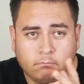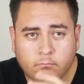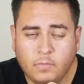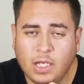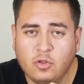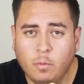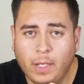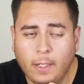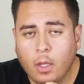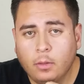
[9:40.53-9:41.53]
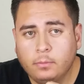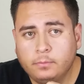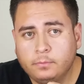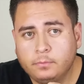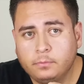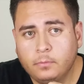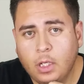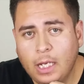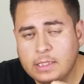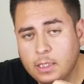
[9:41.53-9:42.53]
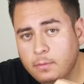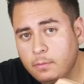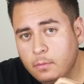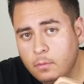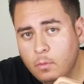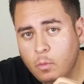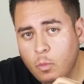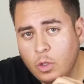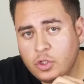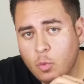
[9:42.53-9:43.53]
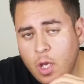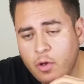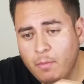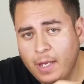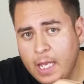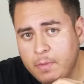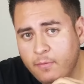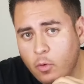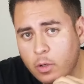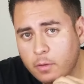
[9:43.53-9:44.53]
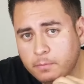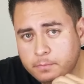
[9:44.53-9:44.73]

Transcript: Not too bad. Alexa, what's the weather in Miami, Florida?